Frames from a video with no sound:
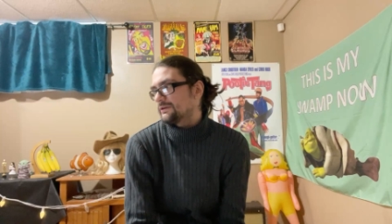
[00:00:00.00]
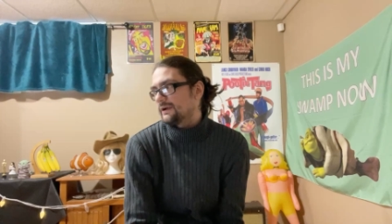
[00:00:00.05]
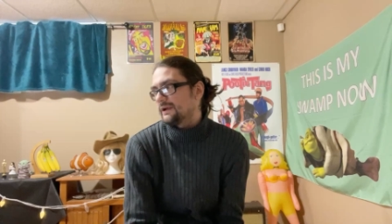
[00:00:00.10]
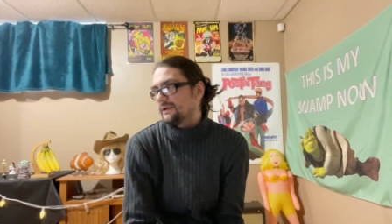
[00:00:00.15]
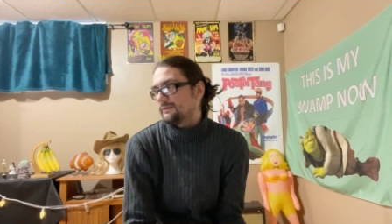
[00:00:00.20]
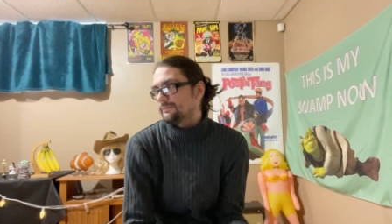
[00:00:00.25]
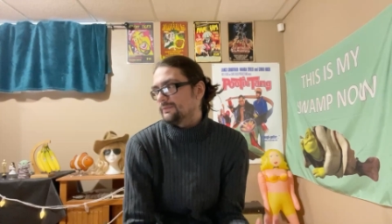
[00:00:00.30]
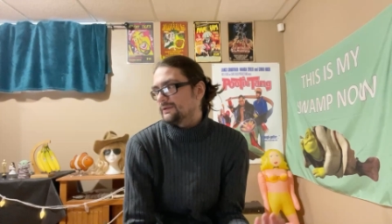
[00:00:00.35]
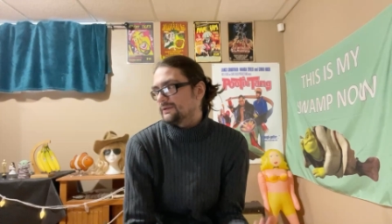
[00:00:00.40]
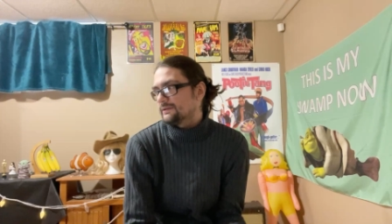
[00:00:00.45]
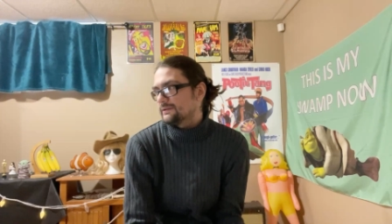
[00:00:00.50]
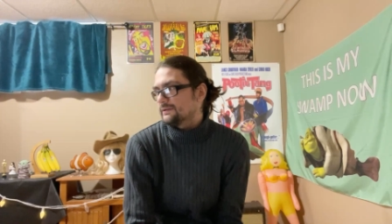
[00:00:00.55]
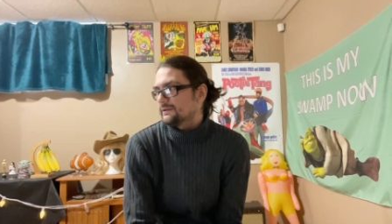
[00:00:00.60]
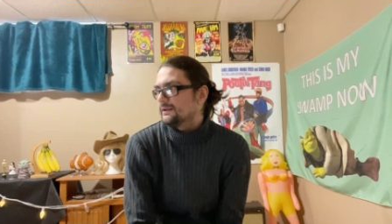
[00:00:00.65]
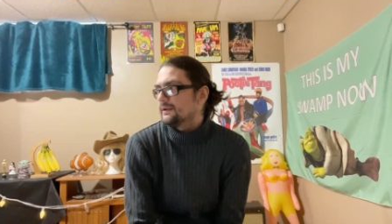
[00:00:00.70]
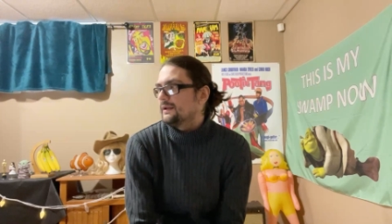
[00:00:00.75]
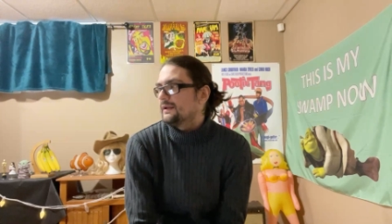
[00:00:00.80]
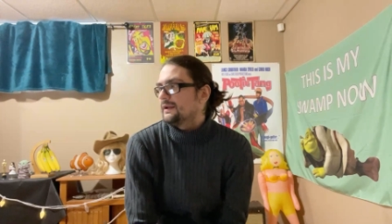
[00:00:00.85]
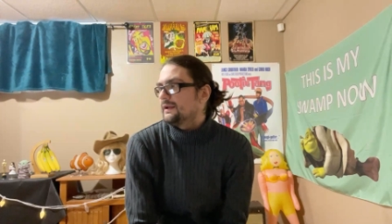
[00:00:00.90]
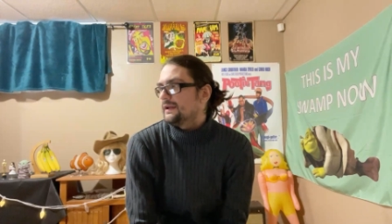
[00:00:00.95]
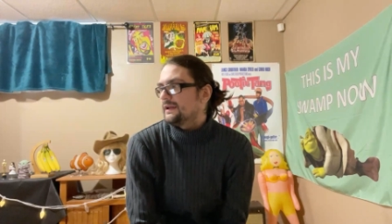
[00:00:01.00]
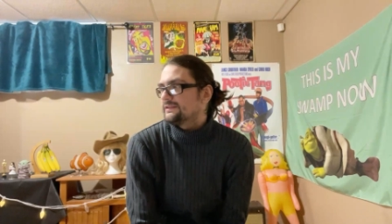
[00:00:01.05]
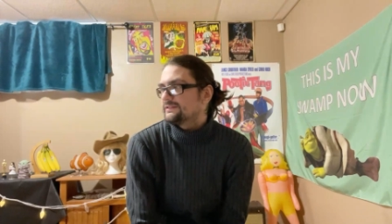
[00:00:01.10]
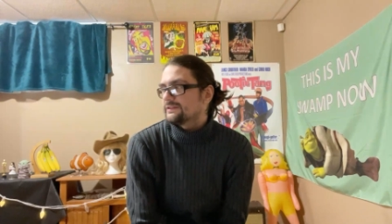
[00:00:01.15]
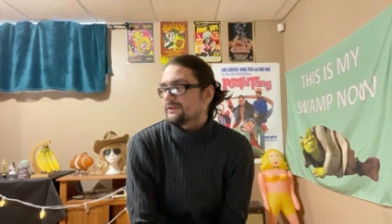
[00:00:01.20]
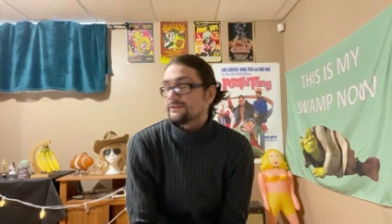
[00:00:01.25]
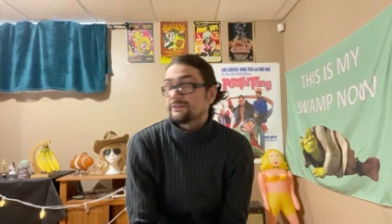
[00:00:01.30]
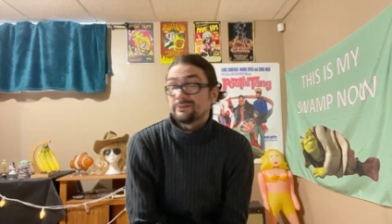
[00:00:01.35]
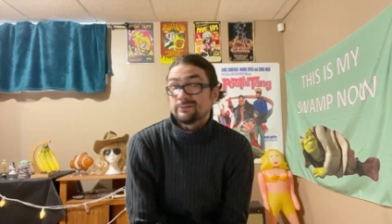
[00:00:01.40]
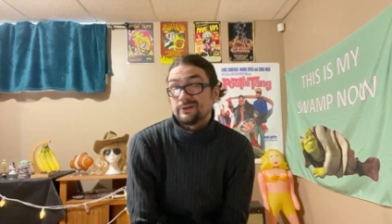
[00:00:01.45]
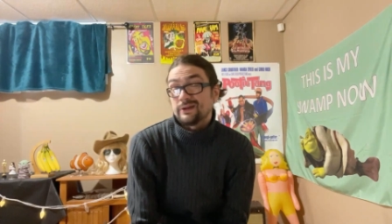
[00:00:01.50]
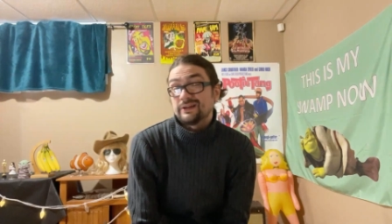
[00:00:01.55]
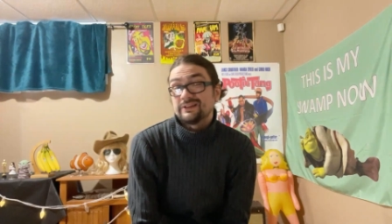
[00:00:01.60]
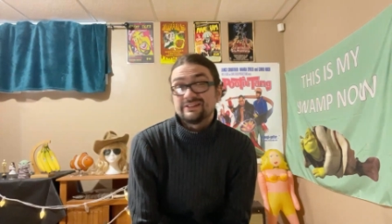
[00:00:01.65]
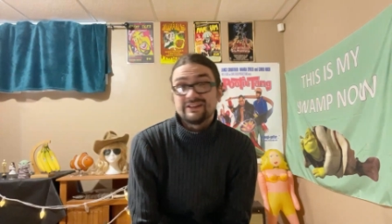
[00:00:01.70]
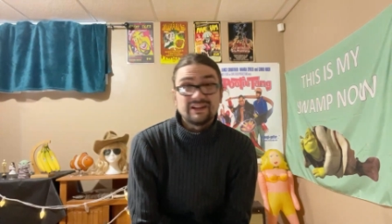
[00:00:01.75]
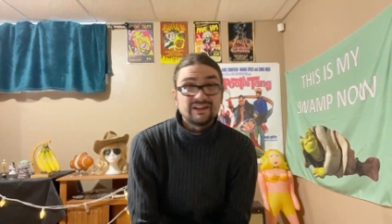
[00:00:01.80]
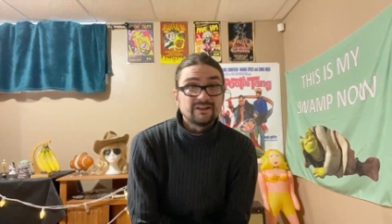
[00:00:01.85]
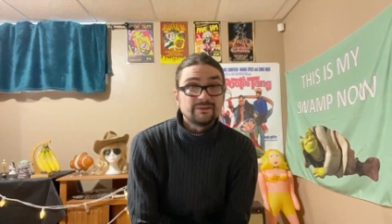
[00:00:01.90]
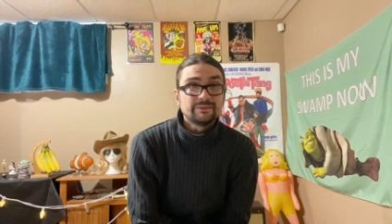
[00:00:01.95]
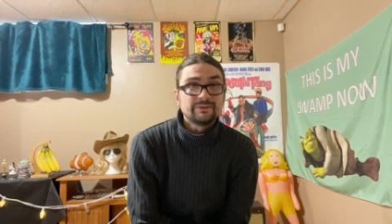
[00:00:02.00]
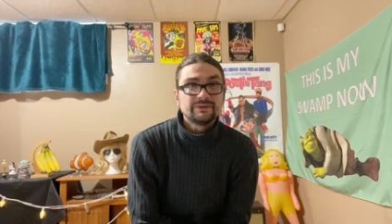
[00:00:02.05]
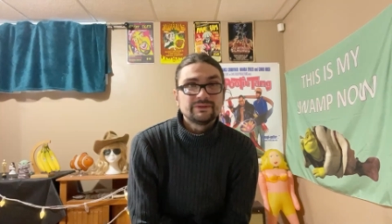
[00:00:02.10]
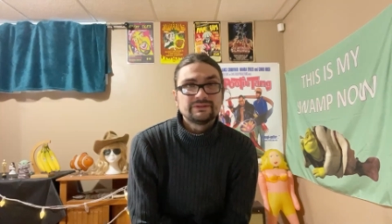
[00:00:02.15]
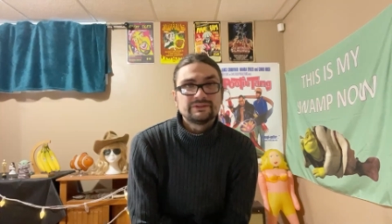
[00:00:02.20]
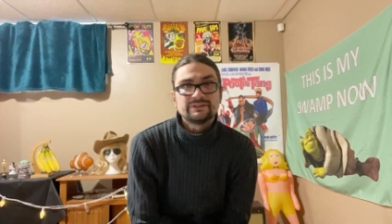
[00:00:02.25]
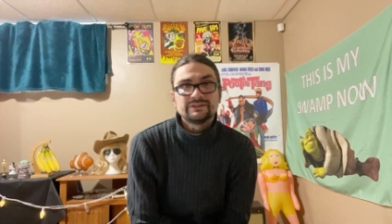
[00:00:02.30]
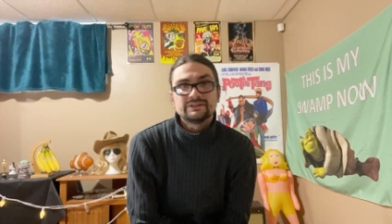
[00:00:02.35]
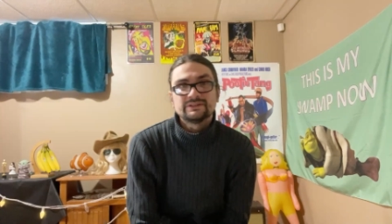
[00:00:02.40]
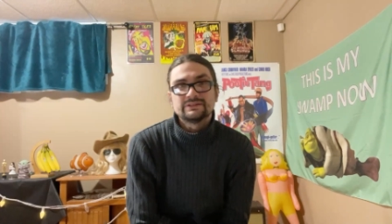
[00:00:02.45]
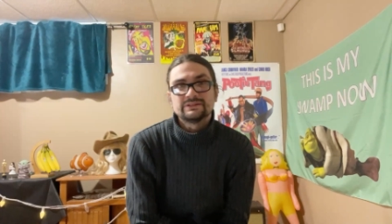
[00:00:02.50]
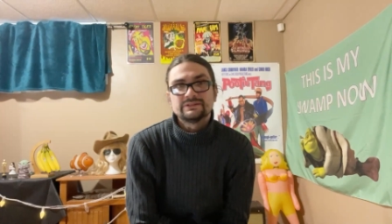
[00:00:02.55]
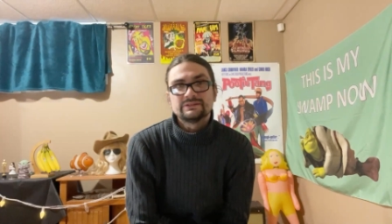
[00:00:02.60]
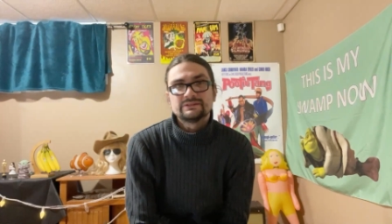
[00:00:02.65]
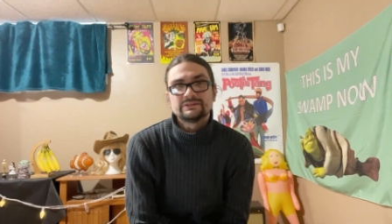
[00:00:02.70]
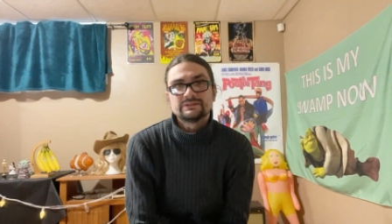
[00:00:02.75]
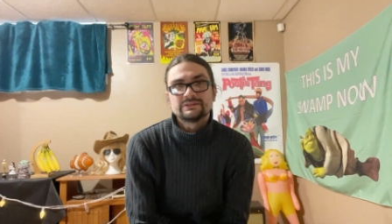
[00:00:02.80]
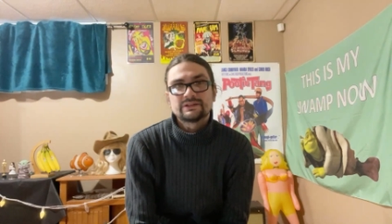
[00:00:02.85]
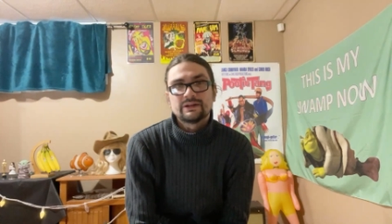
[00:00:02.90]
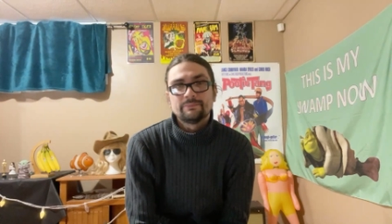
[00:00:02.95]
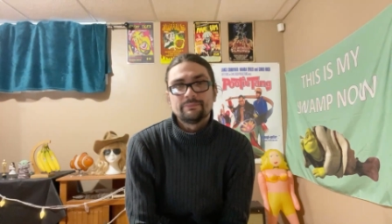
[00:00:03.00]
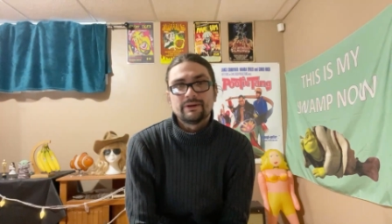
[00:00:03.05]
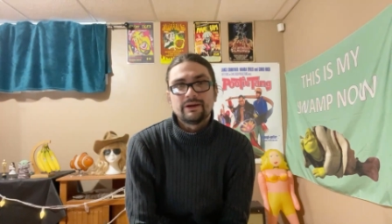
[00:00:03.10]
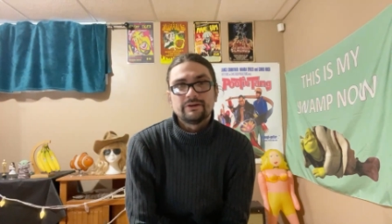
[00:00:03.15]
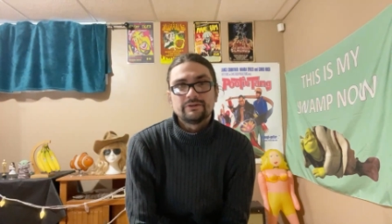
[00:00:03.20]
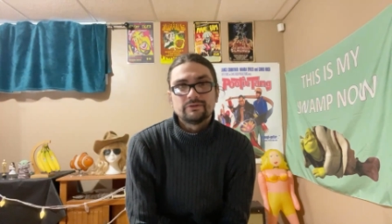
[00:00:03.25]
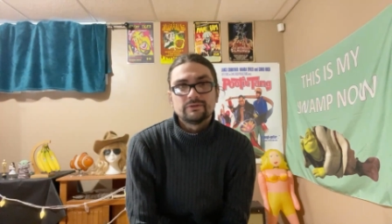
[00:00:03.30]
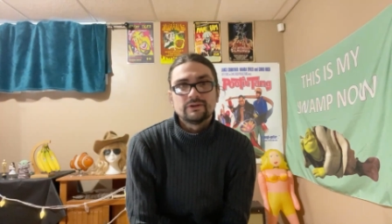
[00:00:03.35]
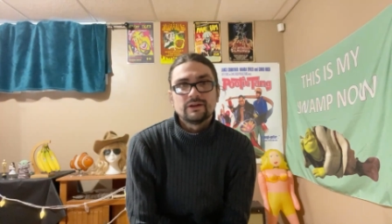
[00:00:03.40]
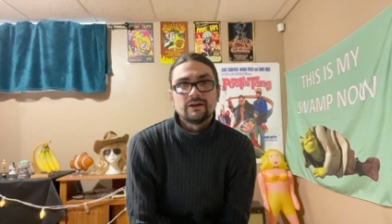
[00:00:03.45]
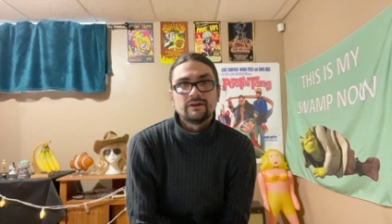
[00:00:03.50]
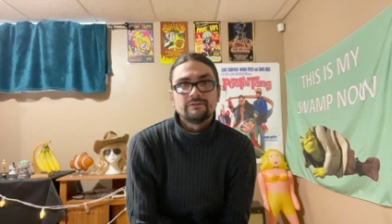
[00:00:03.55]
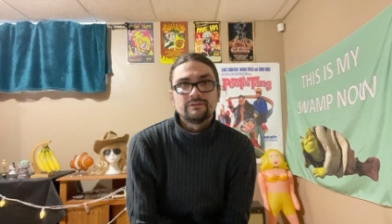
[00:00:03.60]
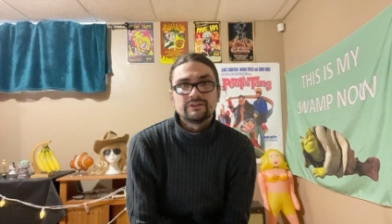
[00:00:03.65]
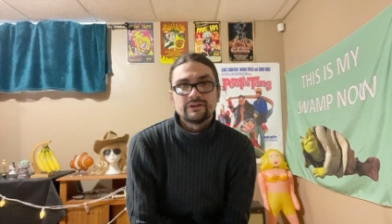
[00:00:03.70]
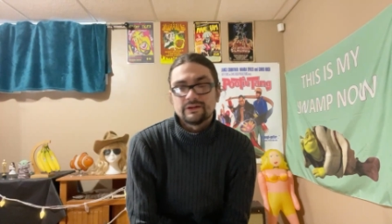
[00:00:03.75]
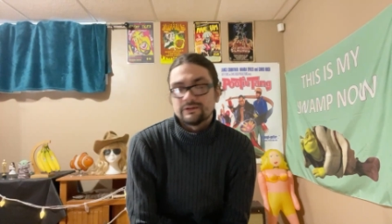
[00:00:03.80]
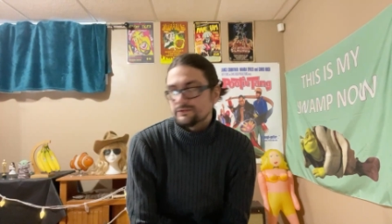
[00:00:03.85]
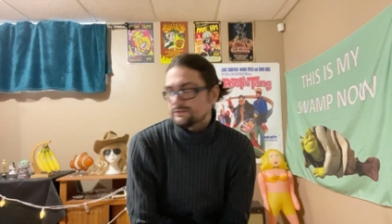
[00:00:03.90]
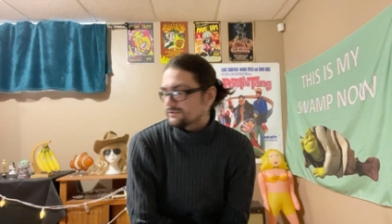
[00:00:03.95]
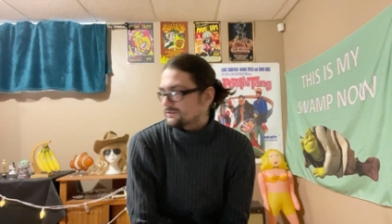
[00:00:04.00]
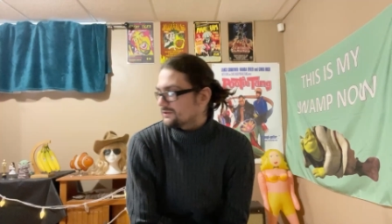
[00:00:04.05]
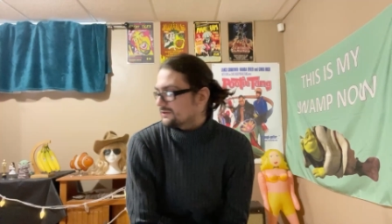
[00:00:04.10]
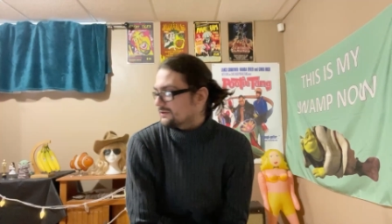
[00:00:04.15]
great, but it's also not terrible compared to a lot of his other